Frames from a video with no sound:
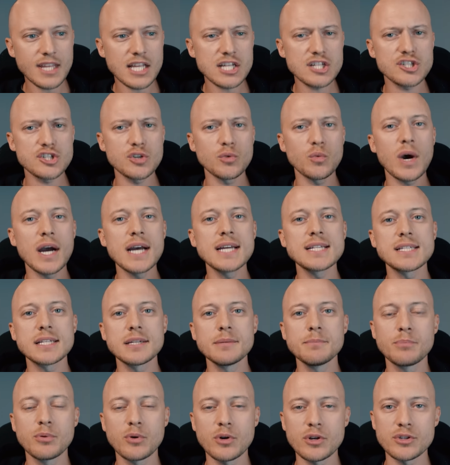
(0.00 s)
So why is it
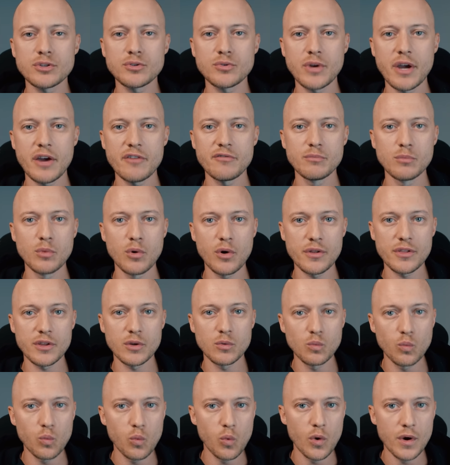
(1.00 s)
important to have more
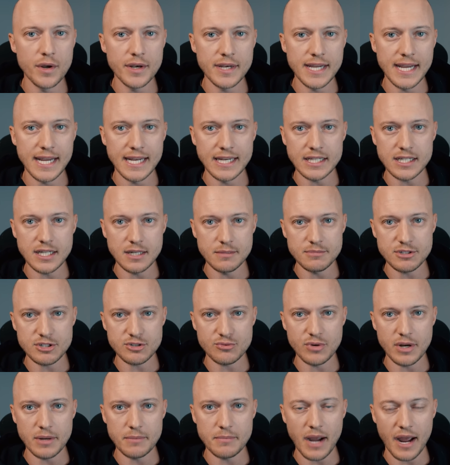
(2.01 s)
than one income
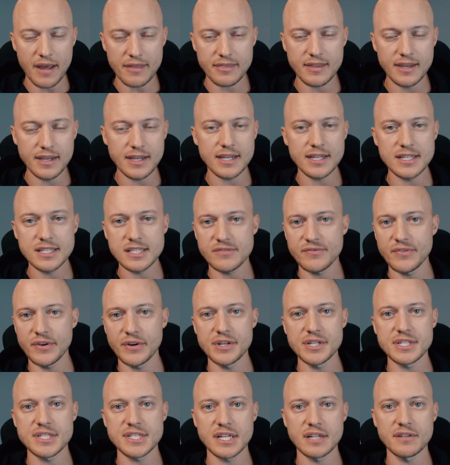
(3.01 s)
stream? I think it's
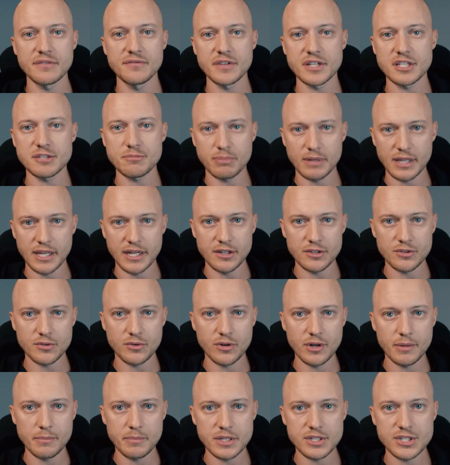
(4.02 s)
very
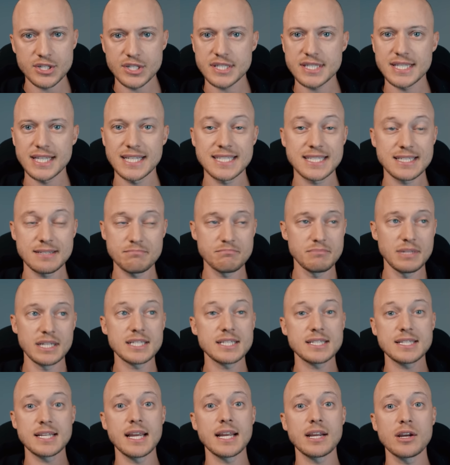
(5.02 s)
self-explanatory, but just
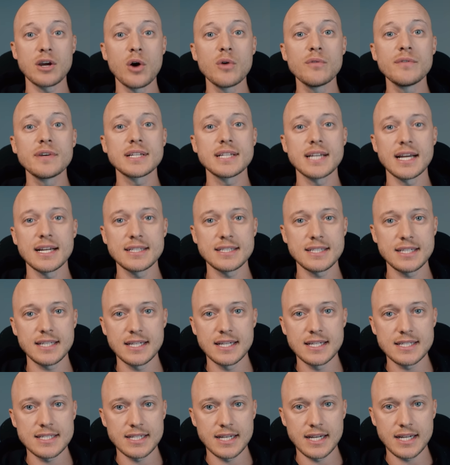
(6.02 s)
let's take
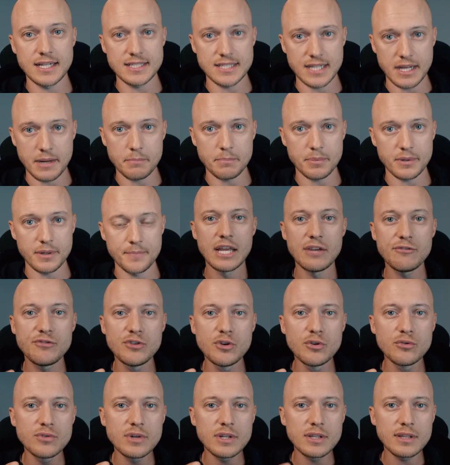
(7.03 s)
COVID-19 as an example. If
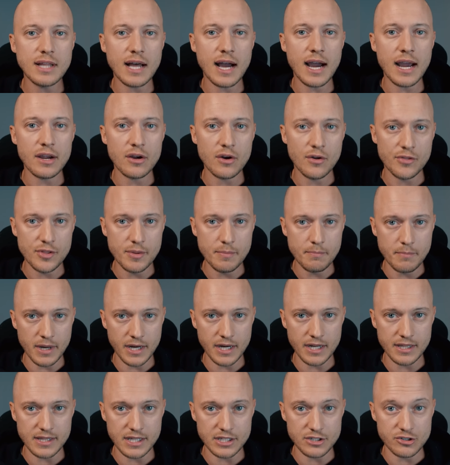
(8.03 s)
you rely on the
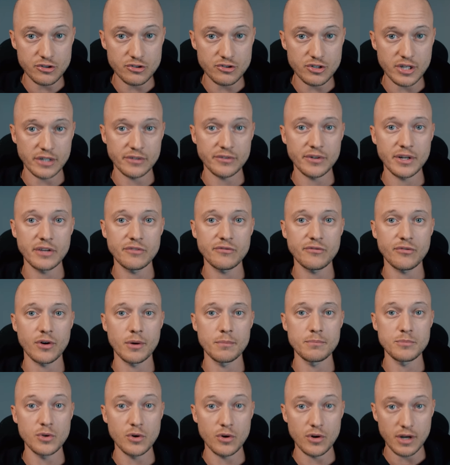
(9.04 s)
money that you generate
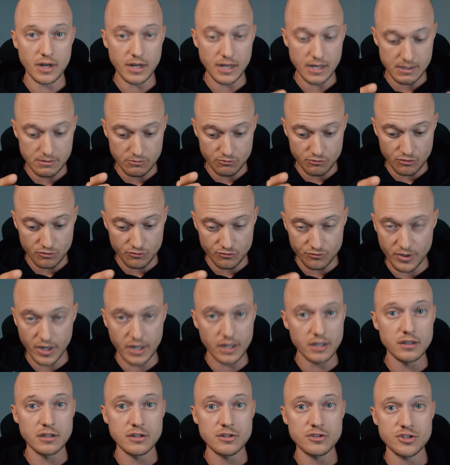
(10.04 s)
from your
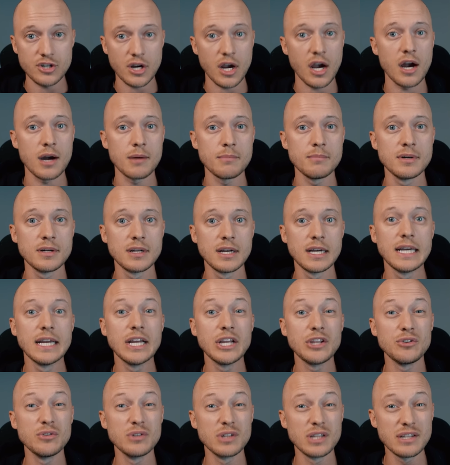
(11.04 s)
regular job,
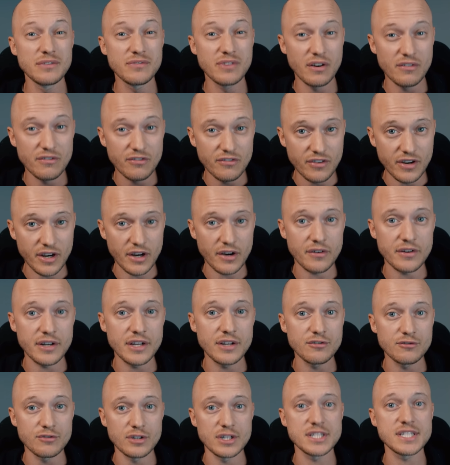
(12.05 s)
you live a
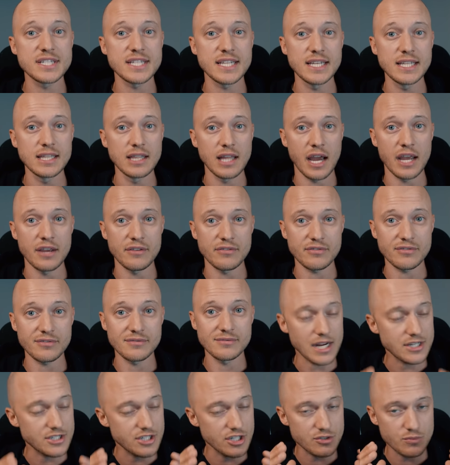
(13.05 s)
very risky life.
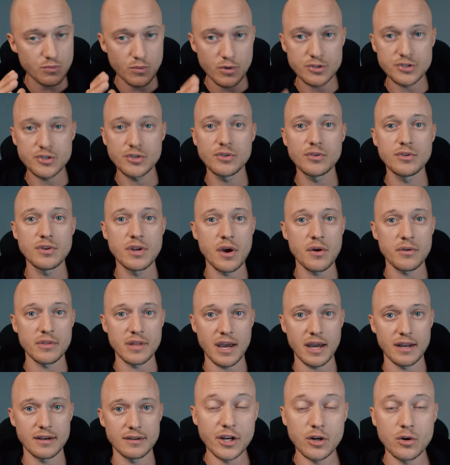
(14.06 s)
I just want you to know
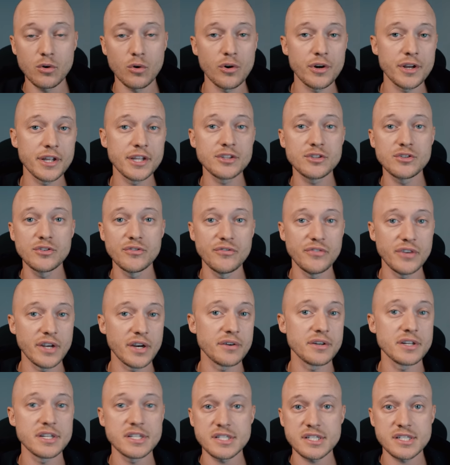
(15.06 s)
that. According to
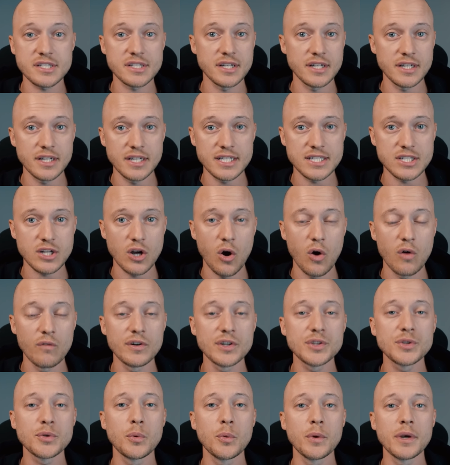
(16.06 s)
various studies,
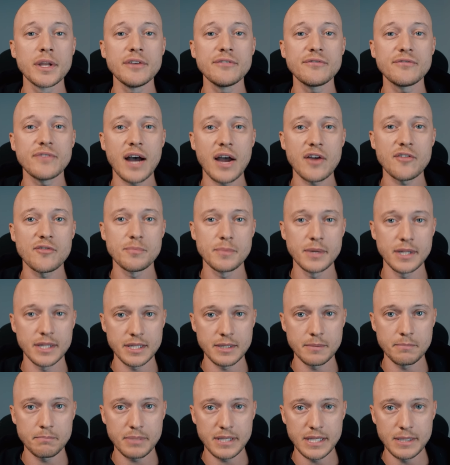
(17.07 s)
over 25
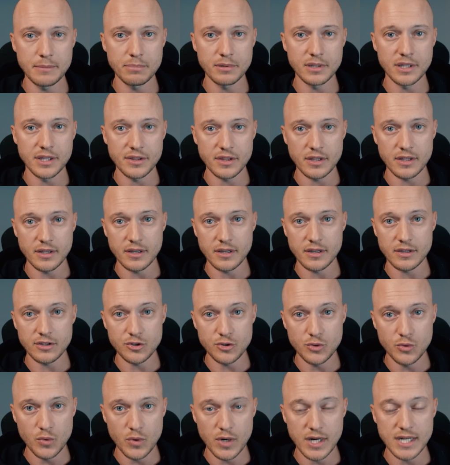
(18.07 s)
million people in the
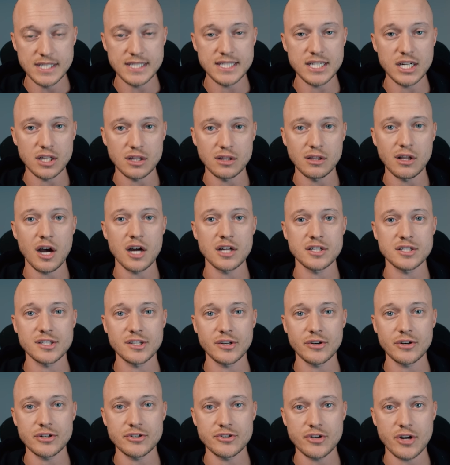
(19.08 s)
US lost
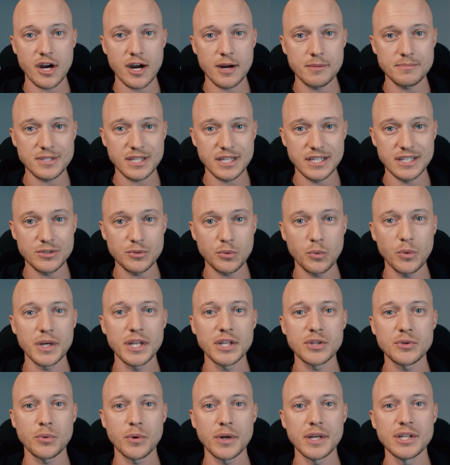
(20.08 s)
their jobs in
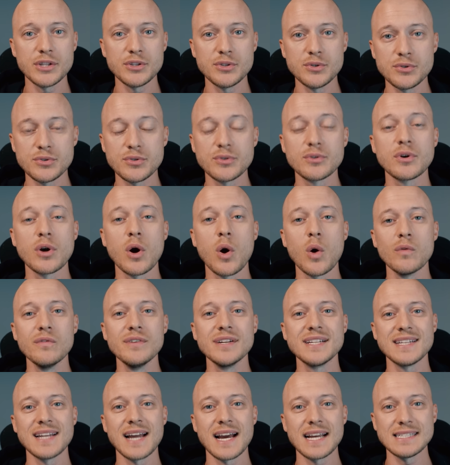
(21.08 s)
2020 due to
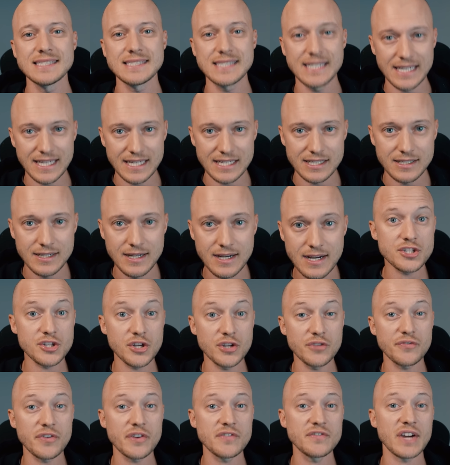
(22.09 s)
COVID-19. So
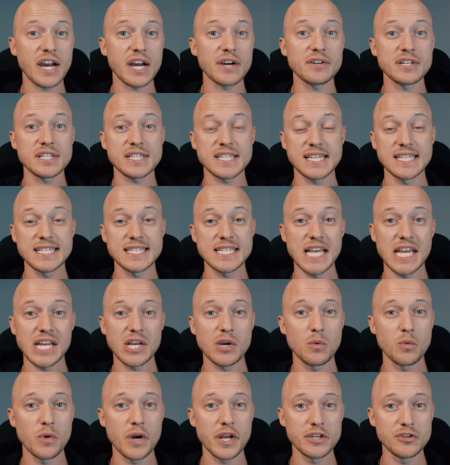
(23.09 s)
if a virus can take
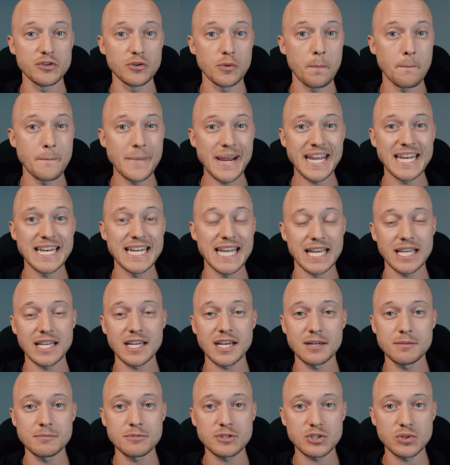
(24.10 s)
away your main
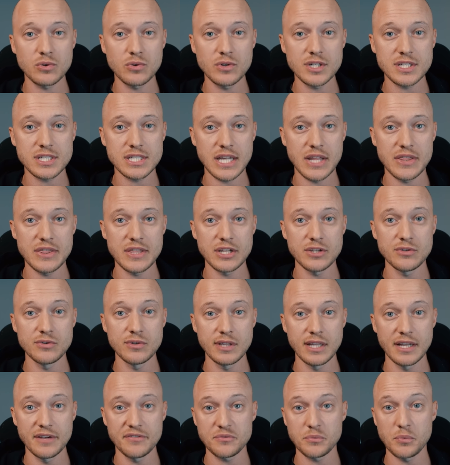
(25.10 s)
income source and then you're
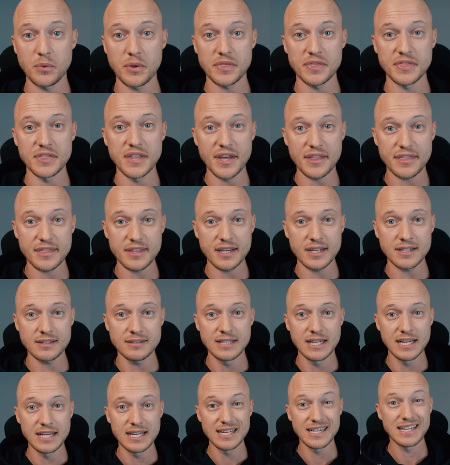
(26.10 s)
left with nothing,
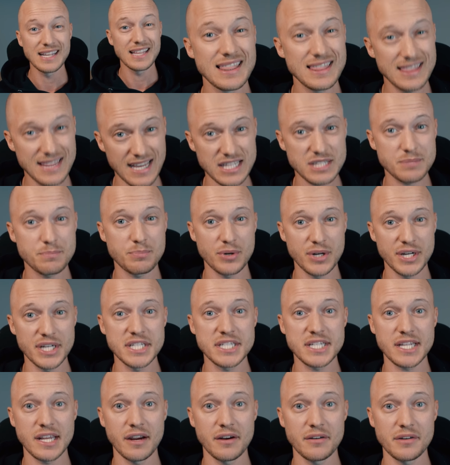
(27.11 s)
that's pretty
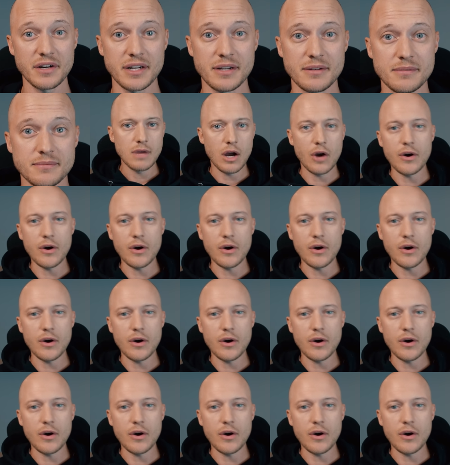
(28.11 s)
scary.